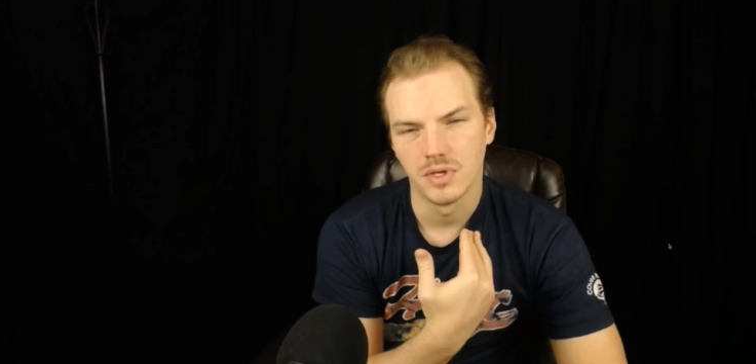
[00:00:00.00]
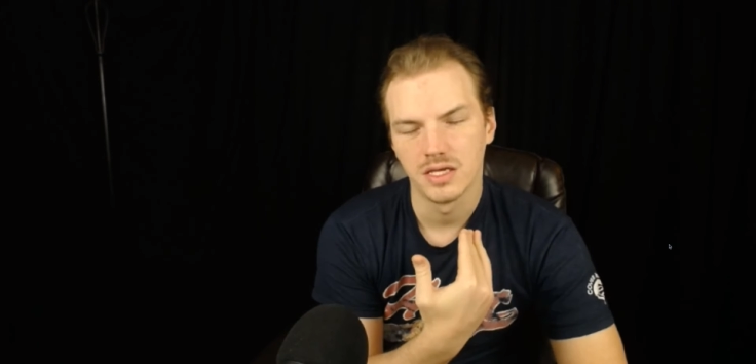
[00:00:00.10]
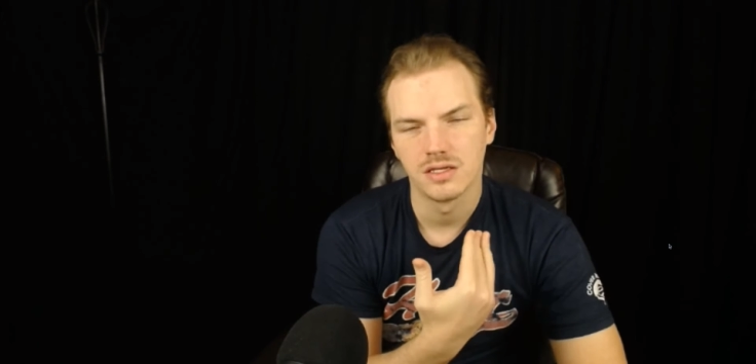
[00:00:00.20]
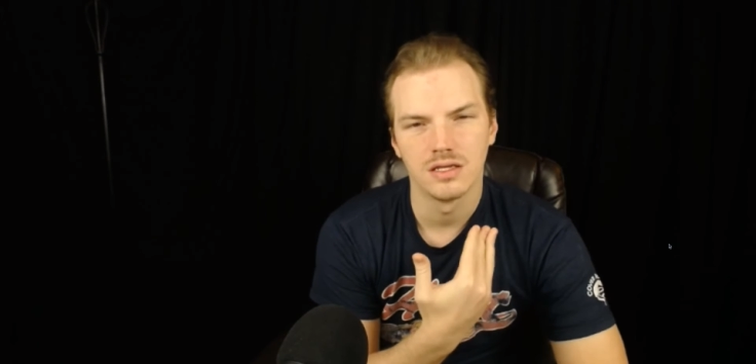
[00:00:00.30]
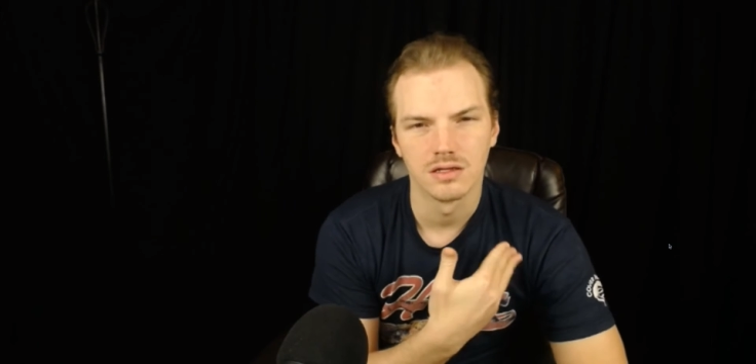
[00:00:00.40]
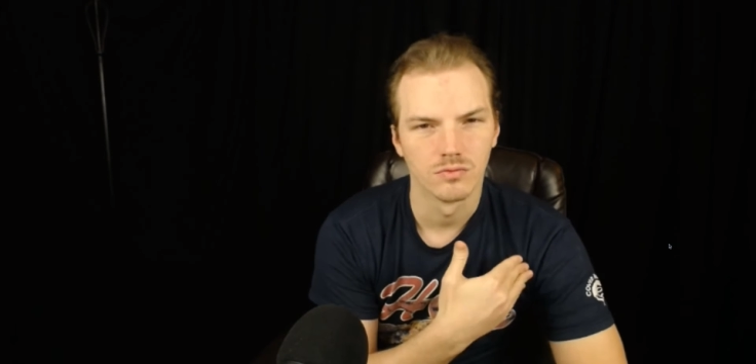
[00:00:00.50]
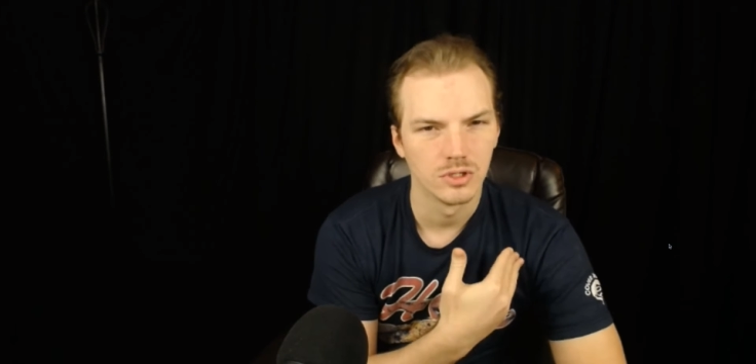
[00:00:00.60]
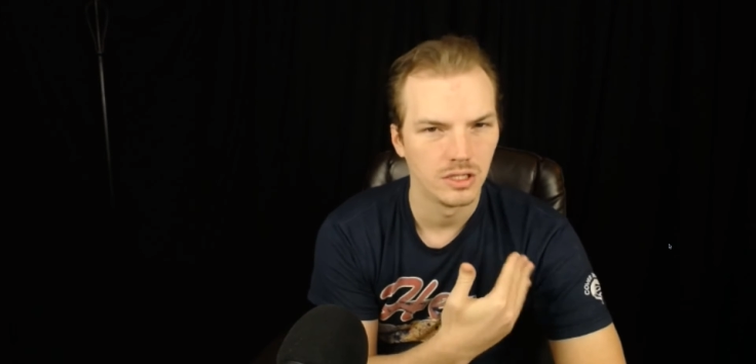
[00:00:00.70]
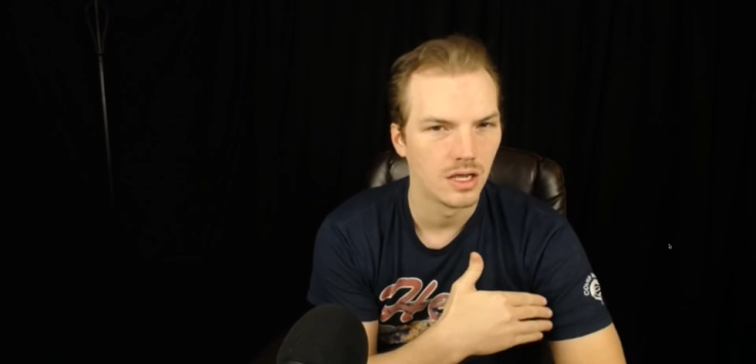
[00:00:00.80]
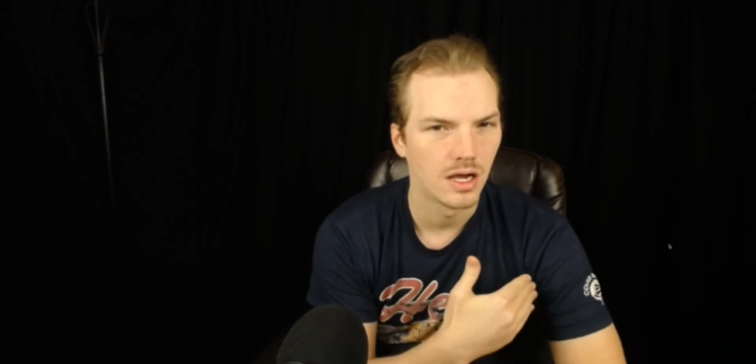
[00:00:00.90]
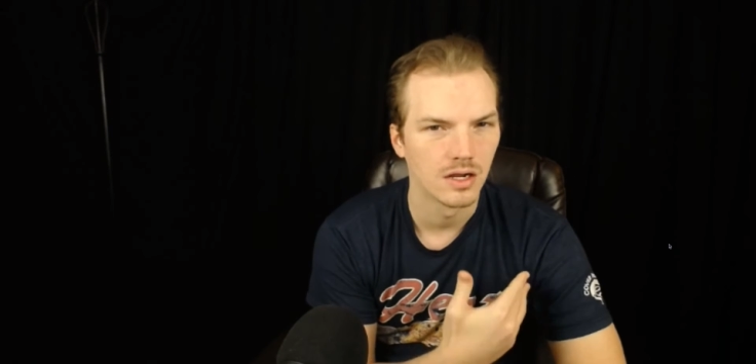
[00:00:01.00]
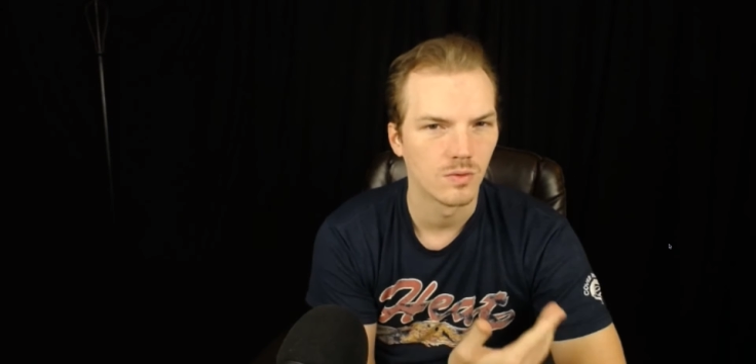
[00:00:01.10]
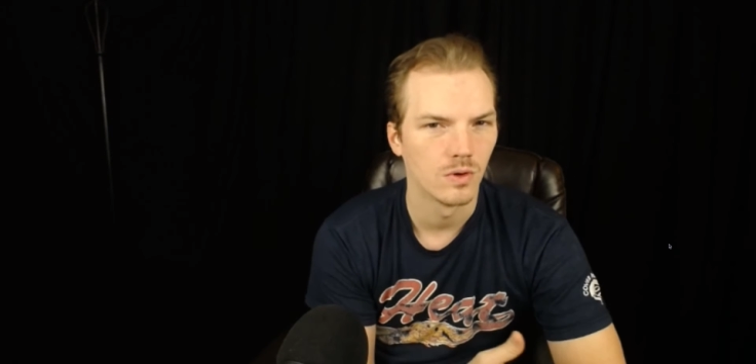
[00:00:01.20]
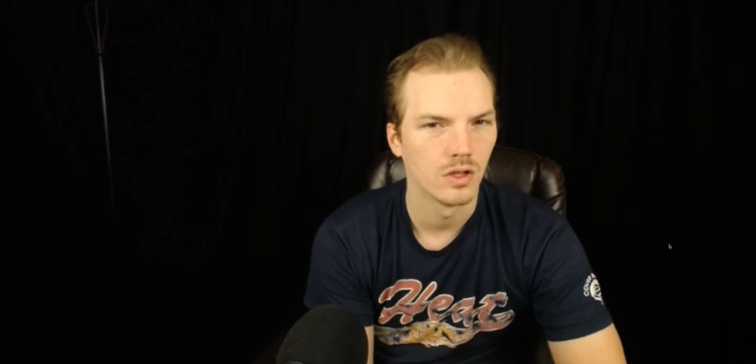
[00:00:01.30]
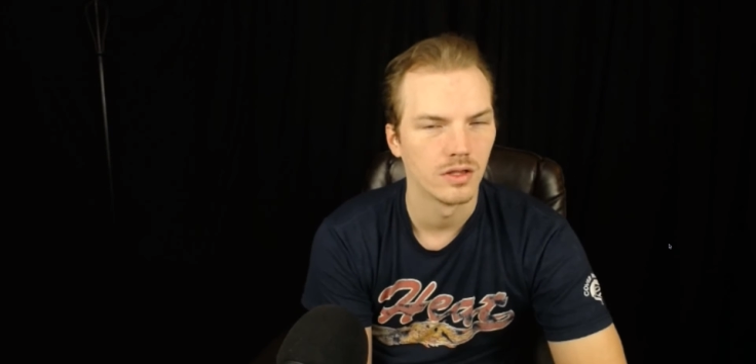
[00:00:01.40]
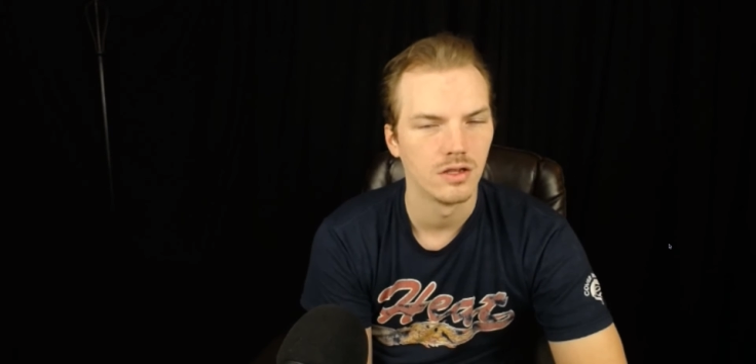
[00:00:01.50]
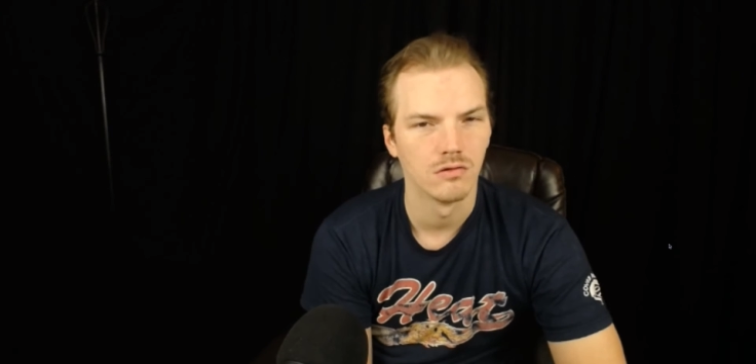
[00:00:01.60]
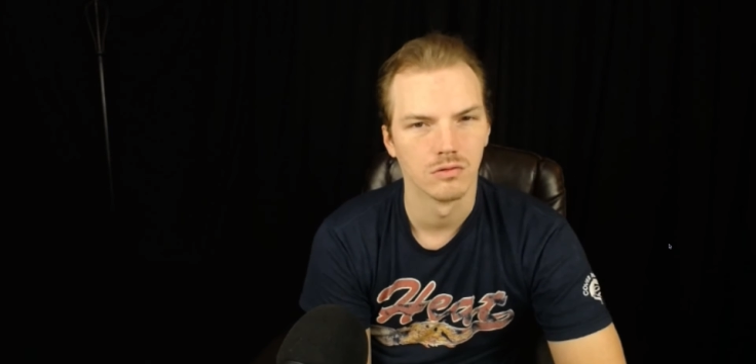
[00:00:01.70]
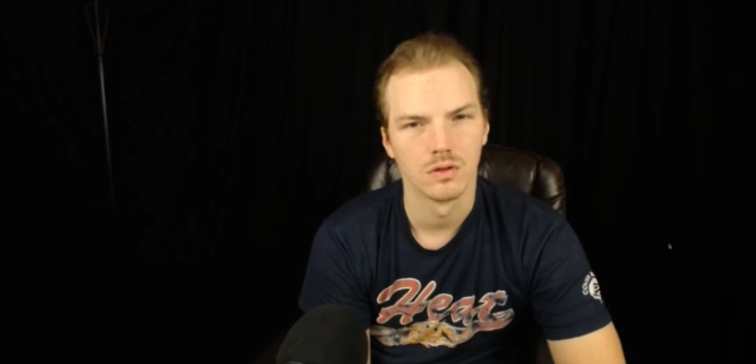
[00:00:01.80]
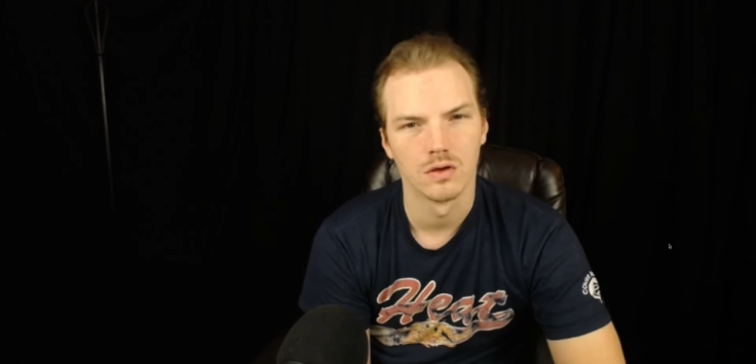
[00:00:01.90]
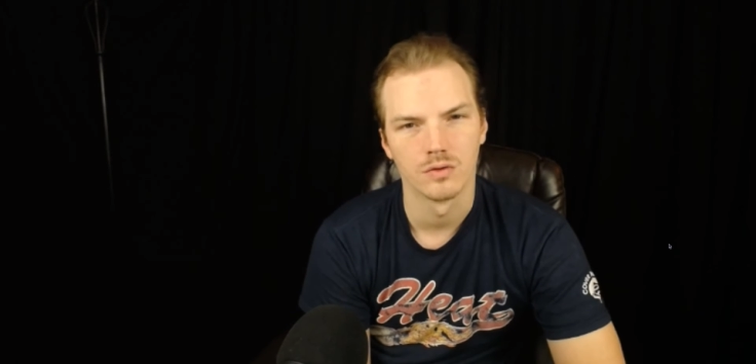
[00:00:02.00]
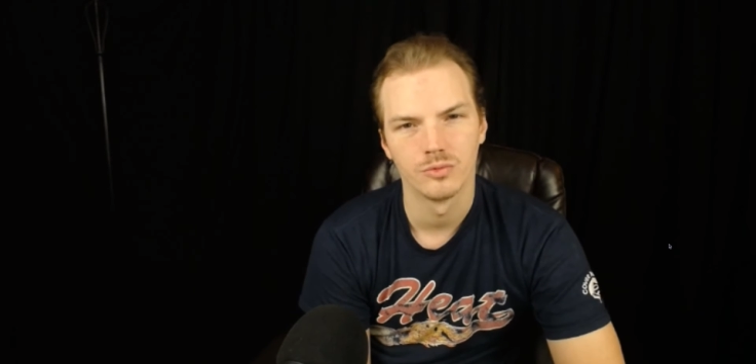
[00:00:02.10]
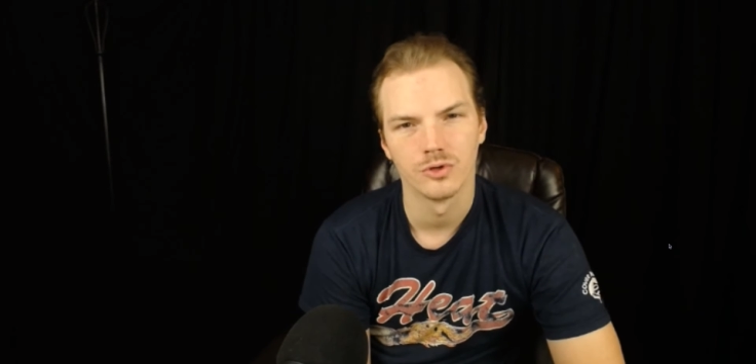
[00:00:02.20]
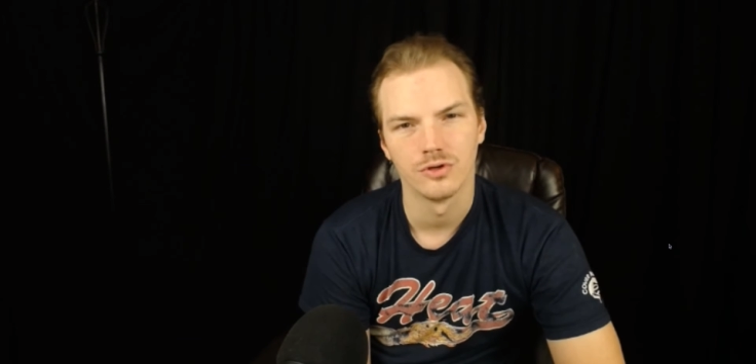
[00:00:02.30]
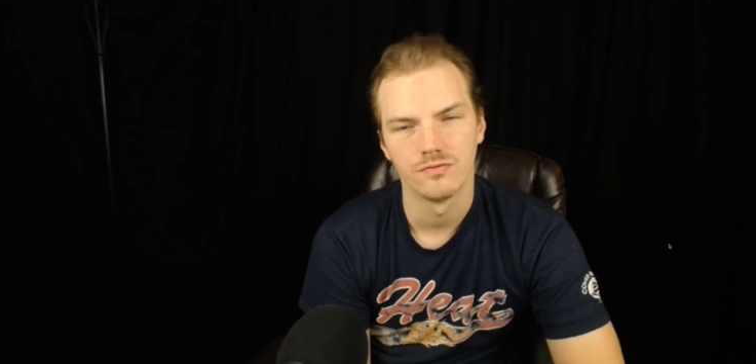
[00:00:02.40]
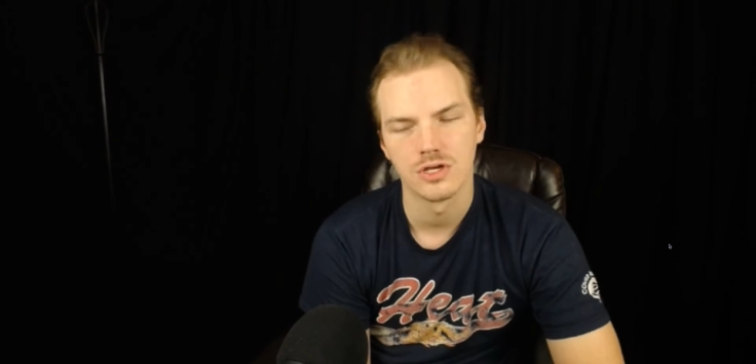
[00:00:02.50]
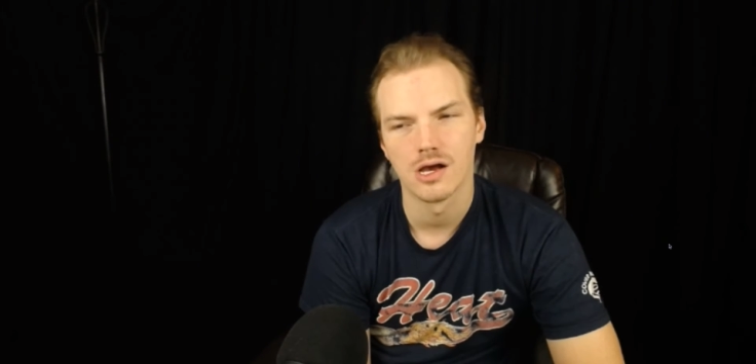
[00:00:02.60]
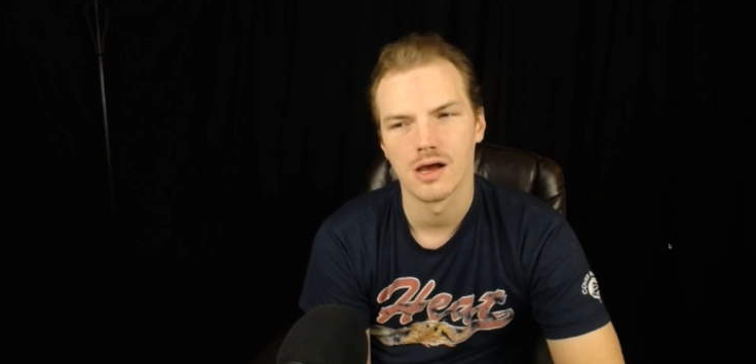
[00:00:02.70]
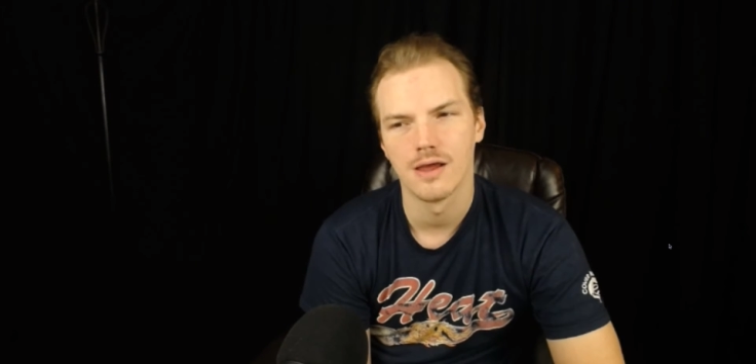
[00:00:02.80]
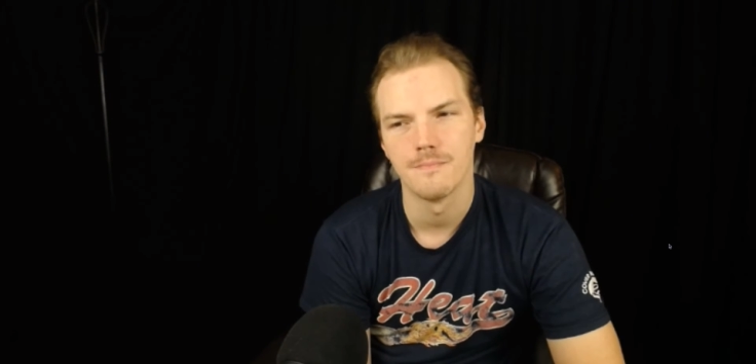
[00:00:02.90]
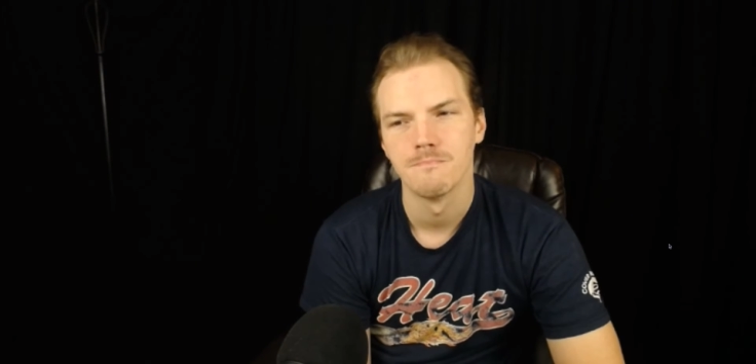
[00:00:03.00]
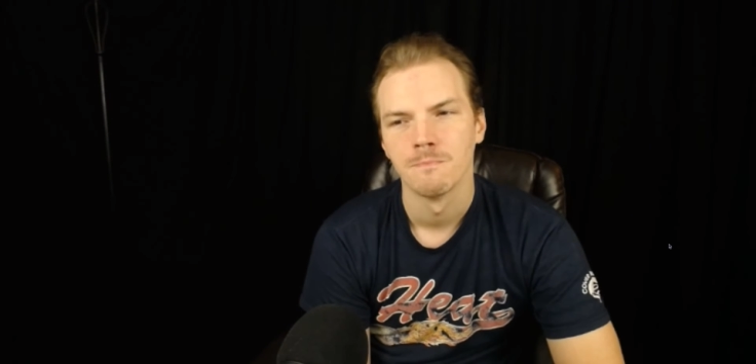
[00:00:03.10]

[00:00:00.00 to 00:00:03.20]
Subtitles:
making it really high quality over a long period of time,